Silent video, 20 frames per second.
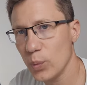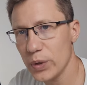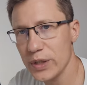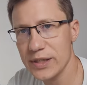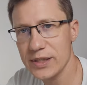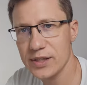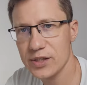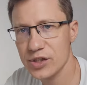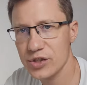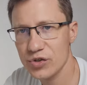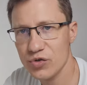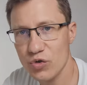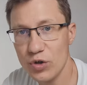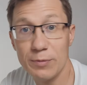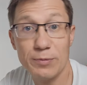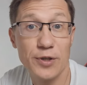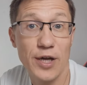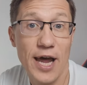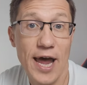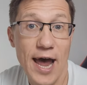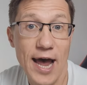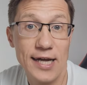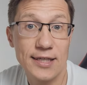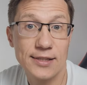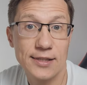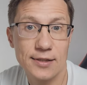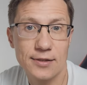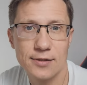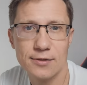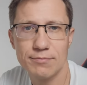with crypto
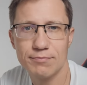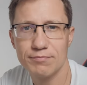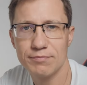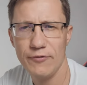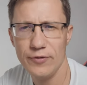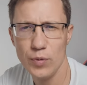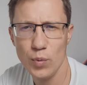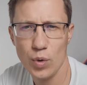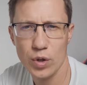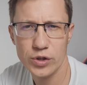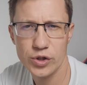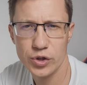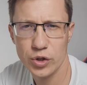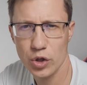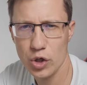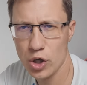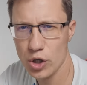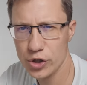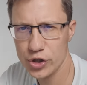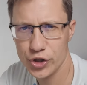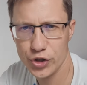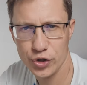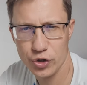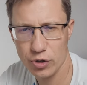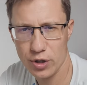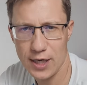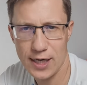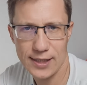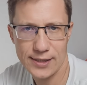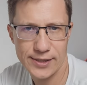assets. If you want to launch
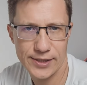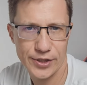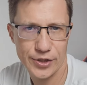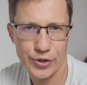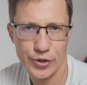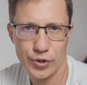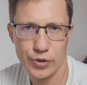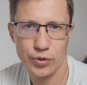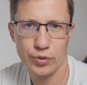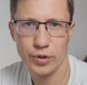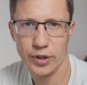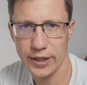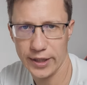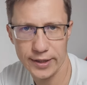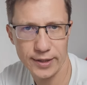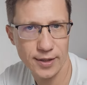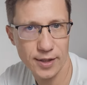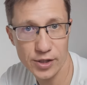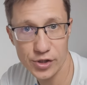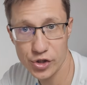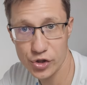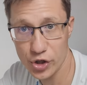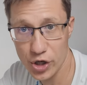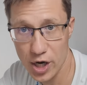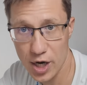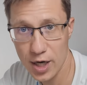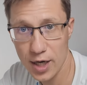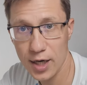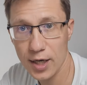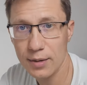your ICO in
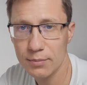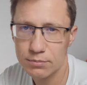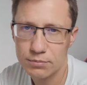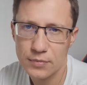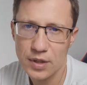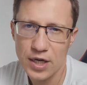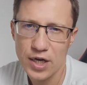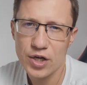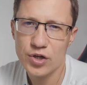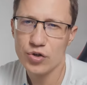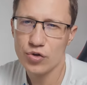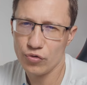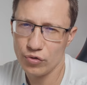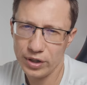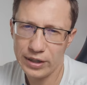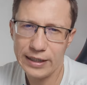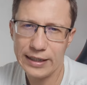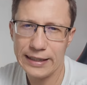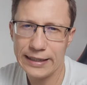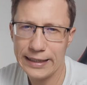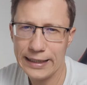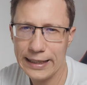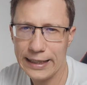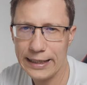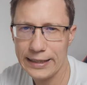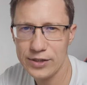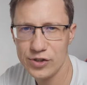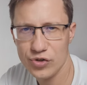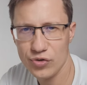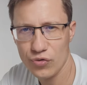Australia, you really
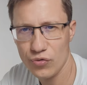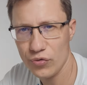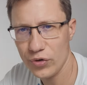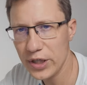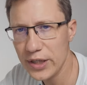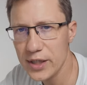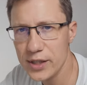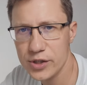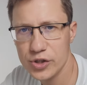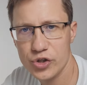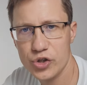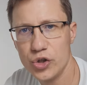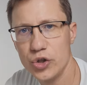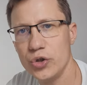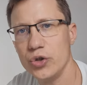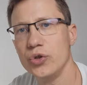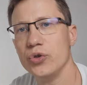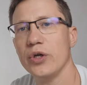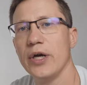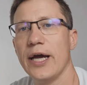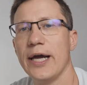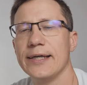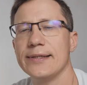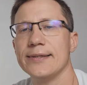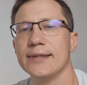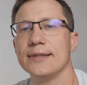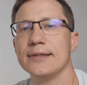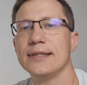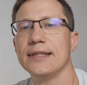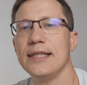need to read it through
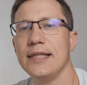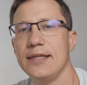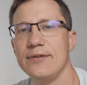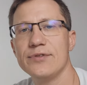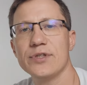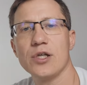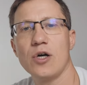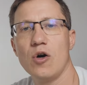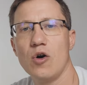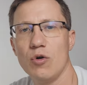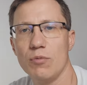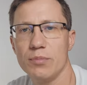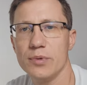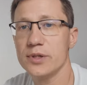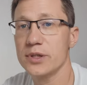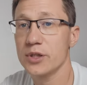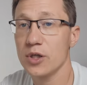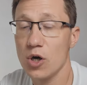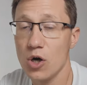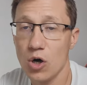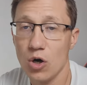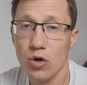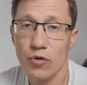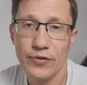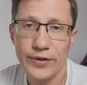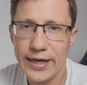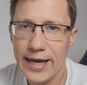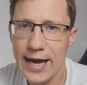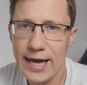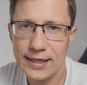as it gives almost
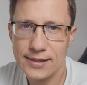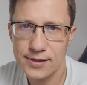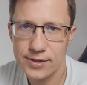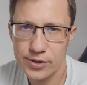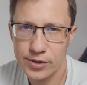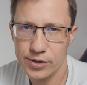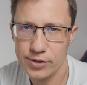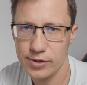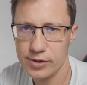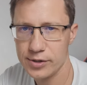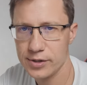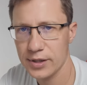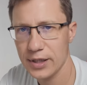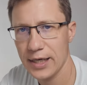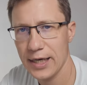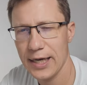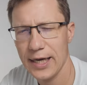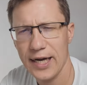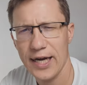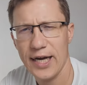all the answers.